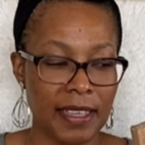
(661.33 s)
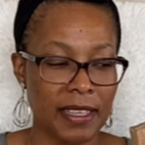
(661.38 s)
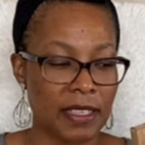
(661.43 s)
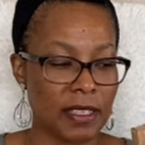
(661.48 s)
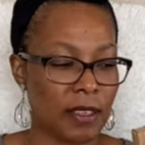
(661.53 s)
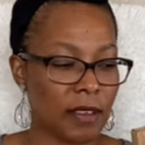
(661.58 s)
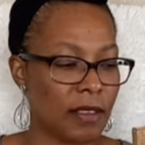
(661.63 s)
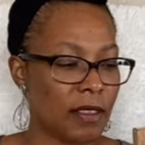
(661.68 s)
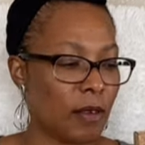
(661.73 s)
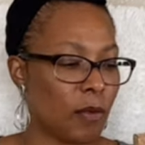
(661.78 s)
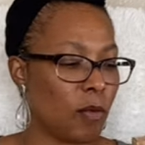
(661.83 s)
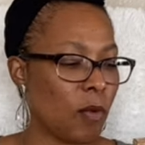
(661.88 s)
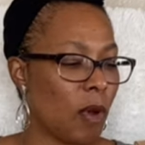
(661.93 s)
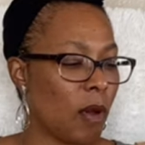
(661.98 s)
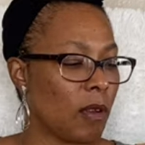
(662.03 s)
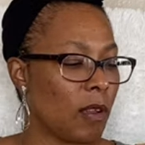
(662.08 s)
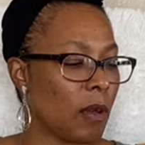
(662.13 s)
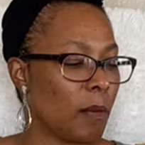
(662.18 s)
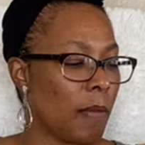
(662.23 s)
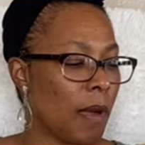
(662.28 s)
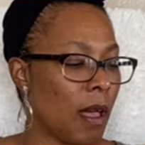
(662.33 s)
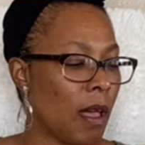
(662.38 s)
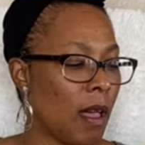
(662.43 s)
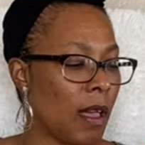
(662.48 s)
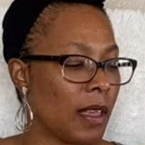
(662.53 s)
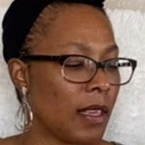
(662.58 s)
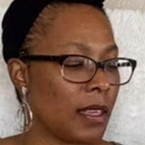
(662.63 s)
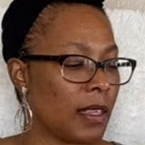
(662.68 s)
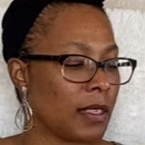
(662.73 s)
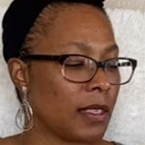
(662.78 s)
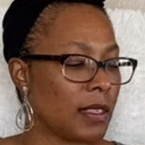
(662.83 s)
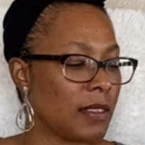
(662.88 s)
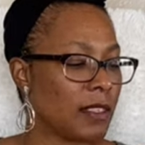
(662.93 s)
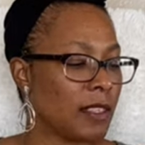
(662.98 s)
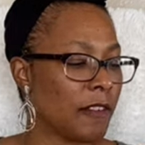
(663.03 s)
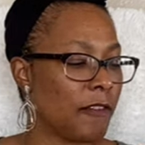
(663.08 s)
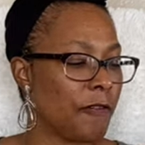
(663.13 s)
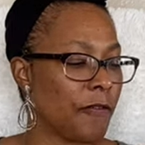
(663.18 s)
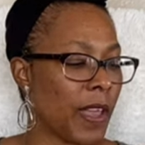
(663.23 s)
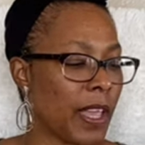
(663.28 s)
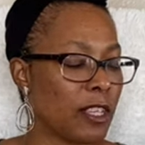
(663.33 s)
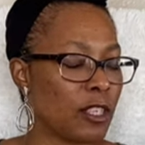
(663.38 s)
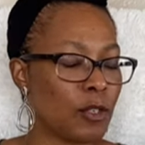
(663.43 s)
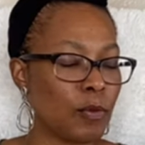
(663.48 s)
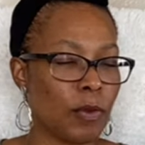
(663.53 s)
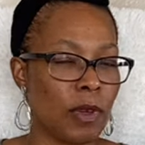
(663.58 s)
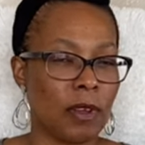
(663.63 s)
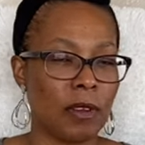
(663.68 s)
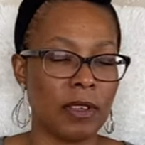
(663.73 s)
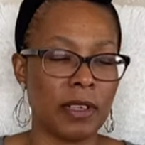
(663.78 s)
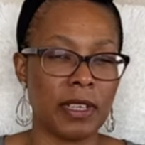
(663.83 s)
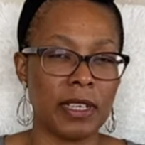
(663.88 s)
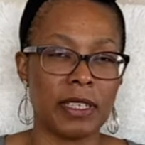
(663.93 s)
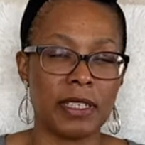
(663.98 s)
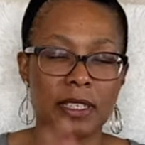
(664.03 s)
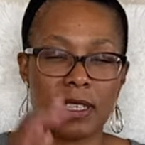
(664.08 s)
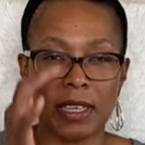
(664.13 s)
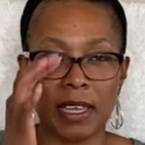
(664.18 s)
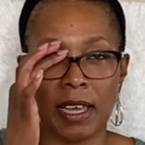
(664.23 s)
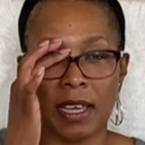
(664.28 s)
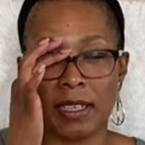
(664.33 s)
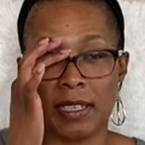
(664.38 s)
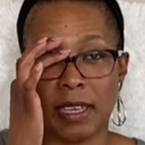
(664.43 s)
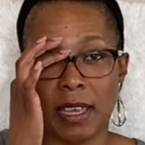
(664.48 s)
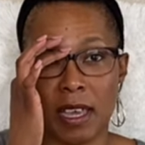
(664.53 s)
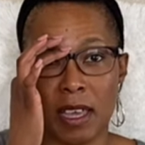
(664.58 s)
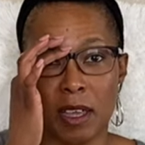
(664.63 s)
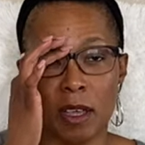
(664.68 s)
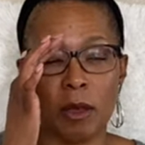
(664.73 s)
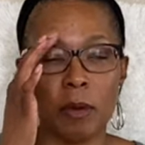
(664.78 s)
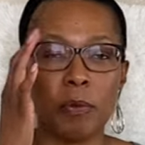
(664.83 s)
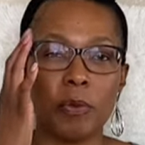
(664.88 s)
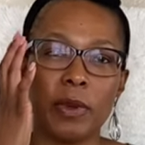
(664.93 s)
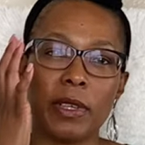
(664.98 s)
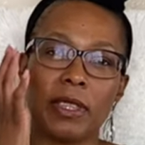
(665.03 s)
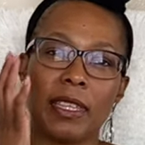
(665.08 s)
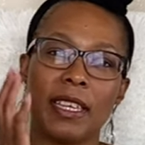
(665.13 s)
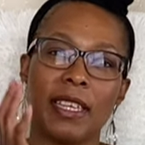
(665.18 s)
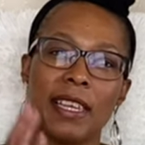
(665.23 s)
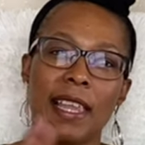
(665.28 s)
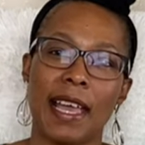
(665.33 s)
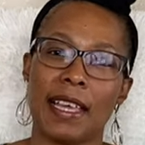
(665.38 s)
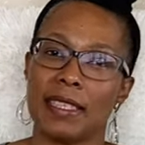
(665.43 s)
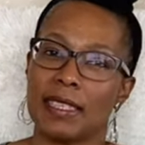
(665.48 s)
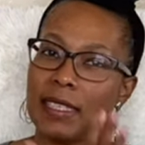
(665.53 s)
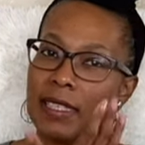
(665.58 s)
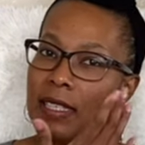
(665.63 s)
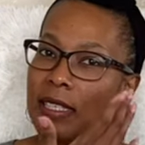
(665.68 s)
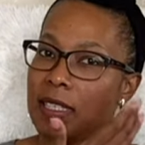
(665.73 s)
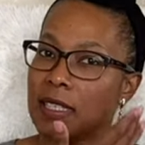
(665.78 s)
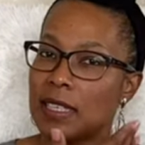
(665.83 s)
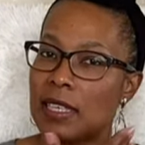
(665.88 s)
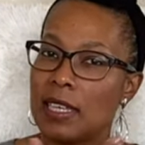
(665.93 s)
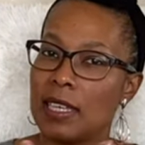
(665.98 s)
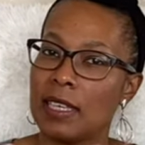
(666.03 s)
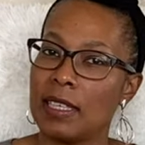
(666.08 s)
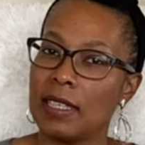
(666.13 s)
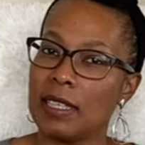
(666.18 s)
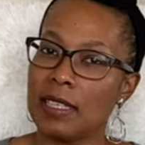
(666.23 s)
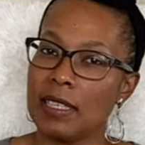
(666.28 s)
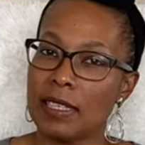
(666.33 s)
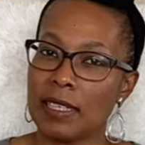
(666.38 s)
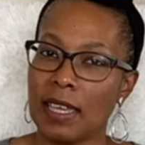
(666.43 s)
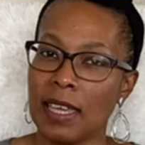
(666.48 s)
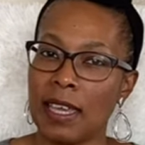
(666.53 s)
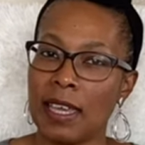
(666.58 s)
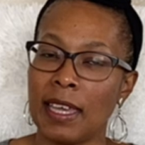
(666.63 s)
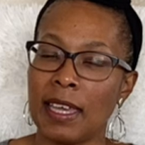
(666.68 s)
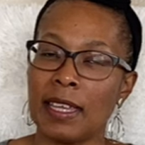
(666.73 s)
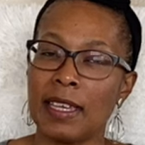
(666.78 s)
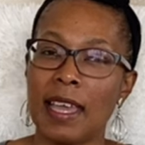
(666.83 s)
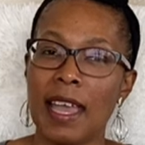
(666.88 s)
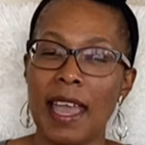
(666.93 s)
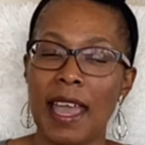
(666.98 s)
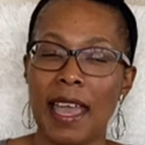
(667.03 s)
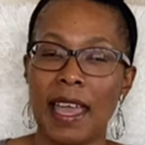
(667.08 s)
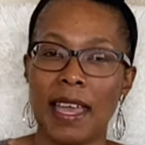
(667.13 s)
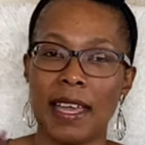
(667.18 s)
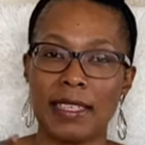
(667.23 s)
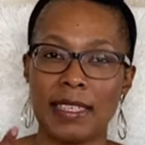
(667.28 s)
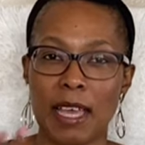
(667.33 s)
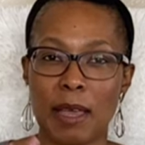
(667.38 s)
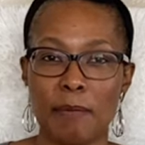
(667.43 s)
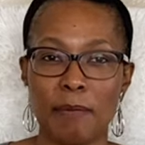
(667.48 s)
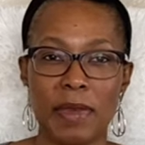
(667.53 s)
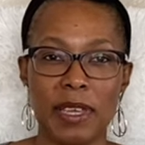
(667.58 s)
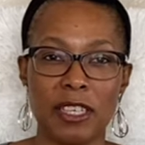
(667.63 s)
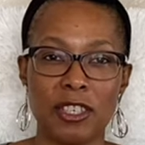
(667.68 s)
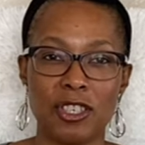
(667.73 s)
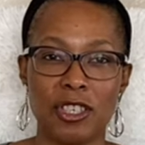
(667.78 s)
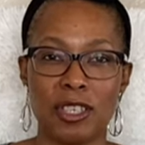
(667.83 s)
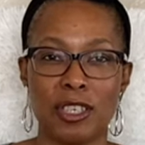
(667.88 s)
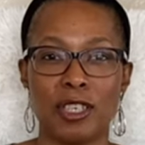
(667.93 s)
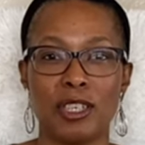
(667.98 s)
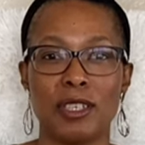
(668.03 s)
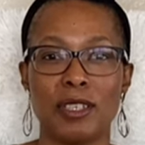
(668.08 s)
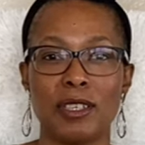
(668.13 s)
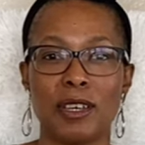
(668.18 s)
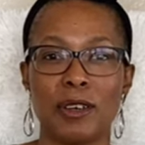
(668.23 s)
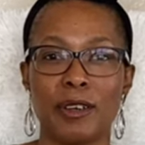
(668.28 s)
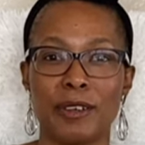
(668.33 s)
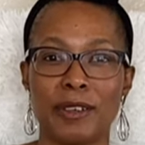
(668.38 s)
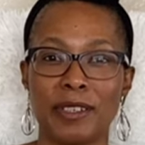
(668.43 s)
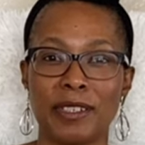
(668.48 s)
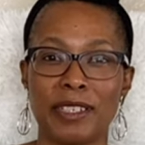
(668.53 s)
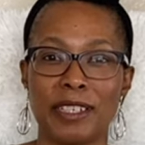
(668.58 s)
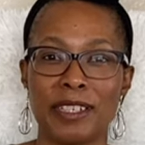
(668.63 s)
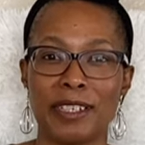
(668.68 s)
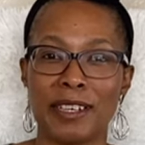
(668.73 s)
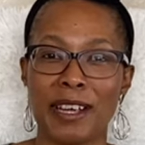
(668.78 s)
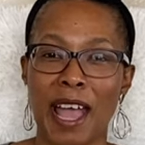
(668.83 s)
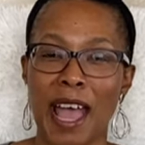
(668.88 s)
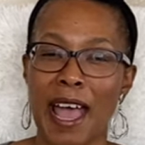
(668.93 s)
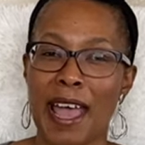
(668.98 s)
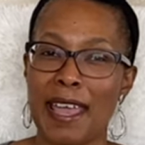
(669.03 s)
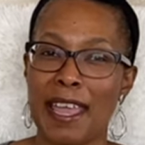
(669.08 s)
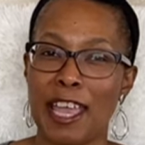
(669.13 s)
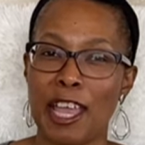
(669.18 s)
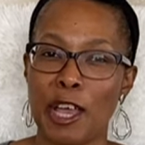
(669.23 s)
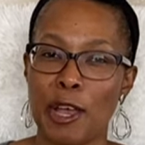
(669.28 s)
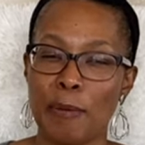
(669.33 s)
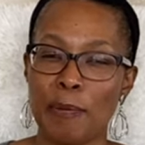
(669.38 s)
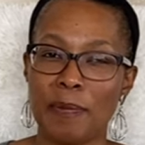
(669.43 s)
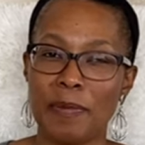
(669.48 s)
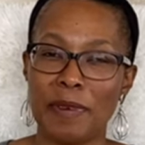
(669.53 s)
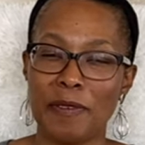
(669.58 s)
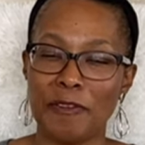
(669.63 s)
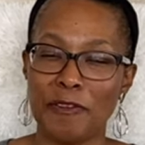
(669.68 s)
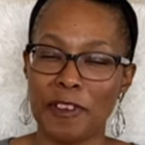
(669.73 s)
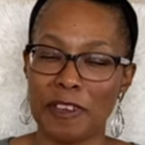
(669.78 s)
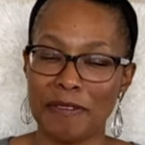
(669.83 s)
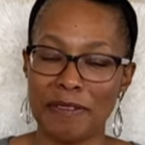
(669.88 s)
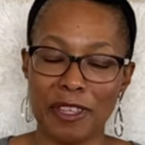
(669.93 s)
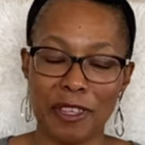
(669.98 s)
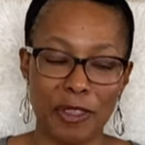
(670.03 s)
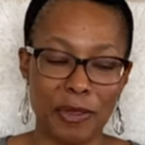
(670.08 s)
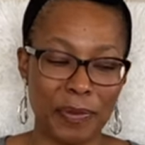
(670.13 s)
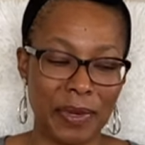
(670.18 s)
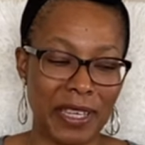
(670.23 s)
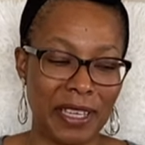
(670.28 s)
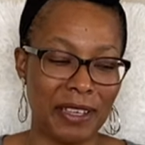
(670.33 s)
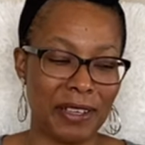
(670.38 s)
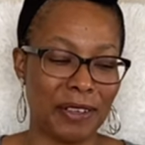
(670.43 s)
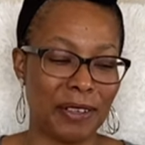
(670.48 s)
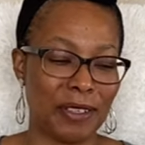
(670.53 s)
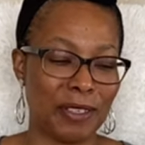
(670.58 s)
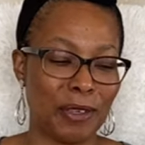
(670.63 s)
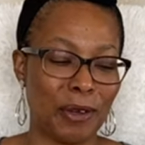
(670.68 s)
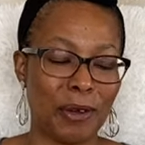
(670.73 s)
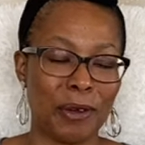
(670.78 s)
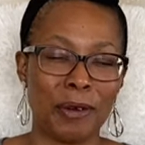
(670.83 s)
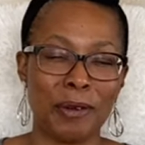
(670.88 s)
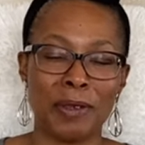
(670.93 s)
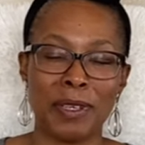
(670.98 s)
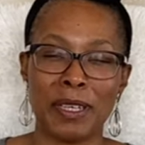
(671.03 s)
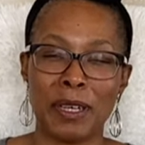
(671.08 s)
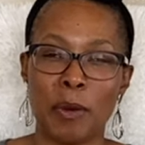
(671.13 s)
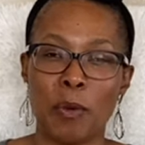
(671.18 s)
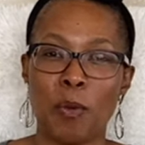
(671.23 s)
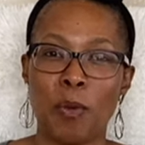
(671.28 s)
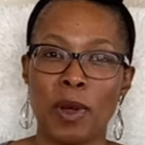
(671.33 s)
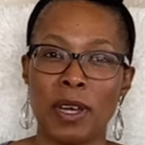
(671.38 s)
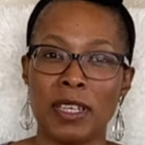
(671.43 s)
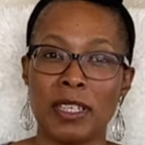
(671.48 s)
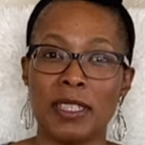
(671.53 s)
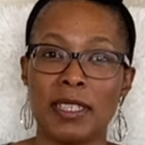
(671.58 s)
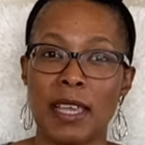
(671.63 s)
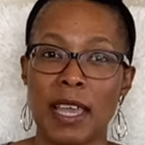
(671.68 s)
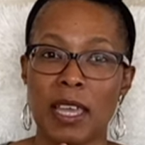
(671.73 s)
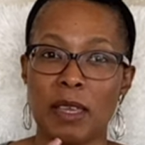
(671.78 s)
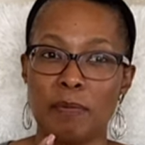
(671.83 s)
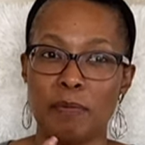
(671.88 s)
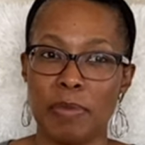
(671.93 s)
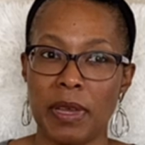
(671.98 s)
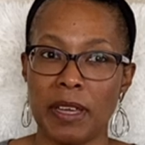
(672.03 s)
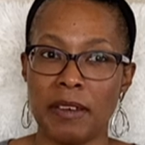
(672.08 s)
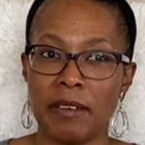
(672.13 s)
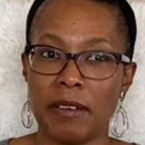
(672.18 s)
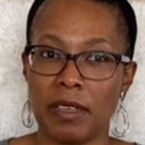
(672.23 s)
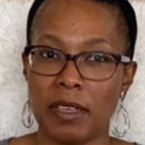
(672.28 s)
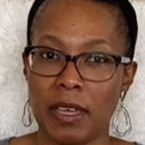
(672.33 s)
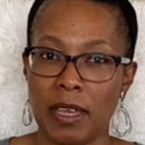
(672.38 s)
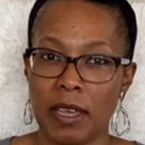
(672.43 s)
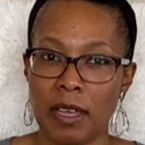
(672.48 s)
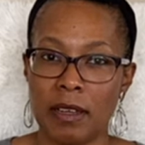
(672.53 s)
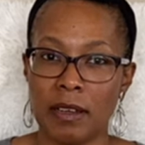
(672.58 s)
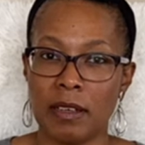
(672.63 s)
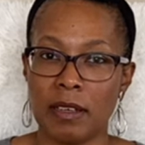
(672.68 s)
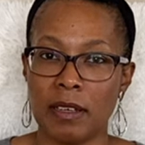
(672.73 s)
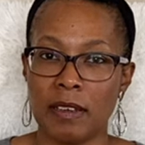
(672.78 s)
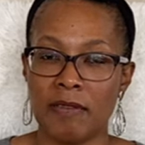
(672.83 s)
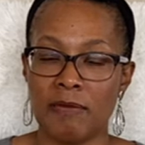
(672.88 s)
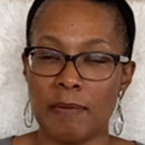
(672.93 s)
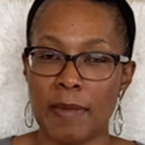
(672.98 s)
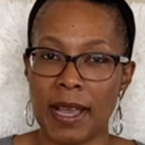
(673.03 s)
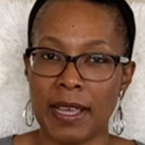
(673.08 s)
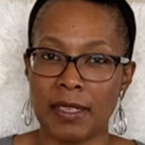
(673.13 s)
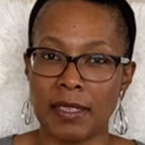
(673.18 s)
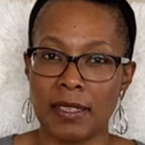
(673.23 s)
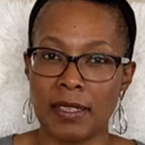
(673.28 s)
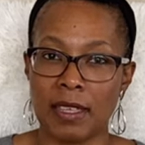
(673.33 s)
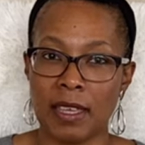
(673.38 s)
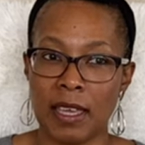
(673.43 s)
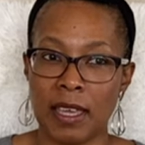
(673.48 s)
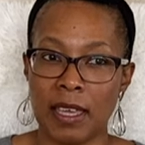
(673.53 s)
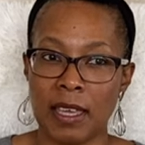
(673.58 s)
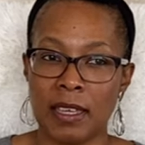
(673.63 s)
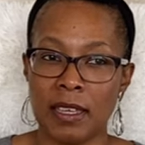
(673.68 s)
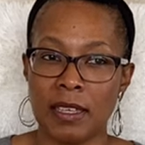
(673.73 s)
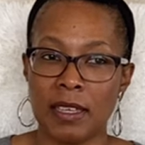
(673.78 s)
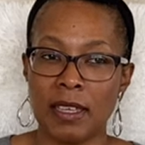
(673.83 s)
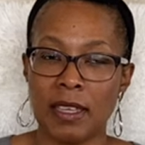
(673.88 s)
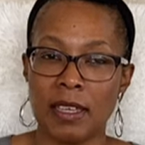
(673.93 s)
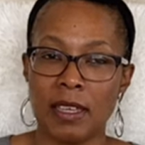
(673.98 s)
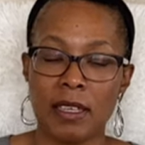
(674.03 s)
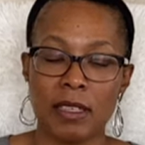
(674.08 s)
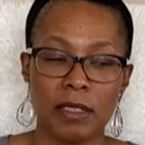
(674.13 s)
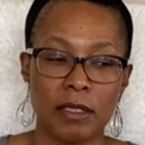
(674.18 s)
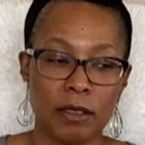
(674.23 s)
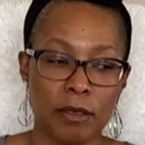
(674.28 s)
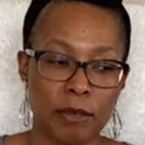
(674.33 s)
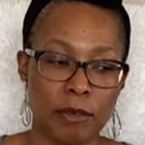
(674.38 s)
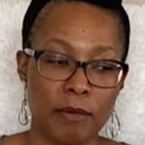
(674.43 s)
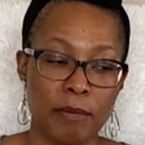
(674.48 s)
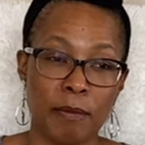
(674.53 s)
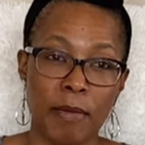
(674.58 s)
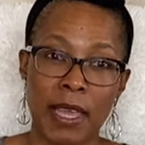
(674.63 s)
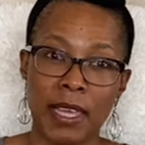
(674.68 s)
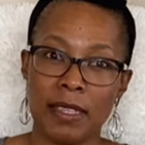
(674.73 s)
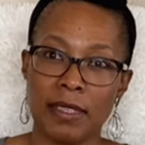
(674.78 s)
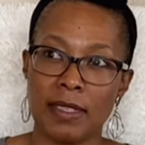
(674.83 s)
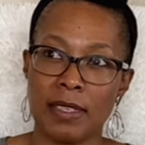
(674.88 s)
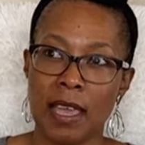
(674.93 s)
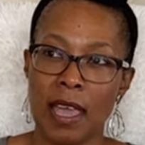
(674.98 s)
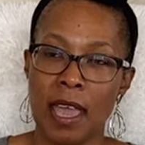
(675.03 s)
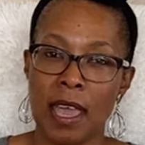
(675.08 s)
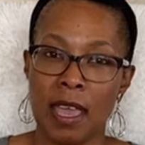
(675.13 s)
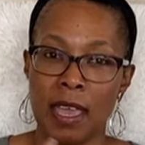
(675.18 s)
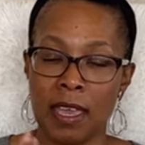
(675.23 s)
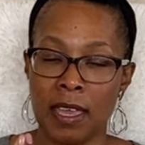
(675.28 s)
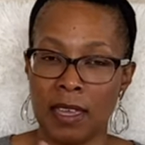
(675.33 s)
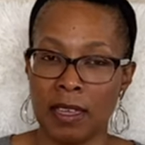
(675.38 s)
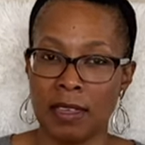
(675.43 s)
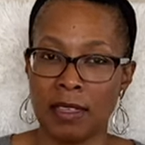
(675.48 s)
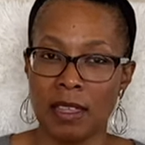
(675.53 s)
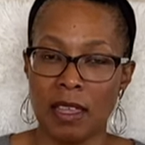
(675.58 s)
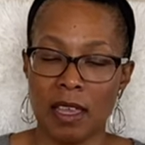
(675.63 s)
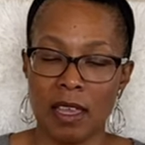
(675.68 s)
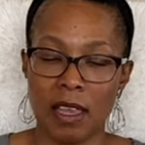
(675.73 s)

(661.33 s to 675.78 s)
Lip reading: So the roller ball is, the face roller is to kind of help with the elasticity in the skin. As I mentioned earlier, I am 53 years old and I want to take better care of my skin to maintain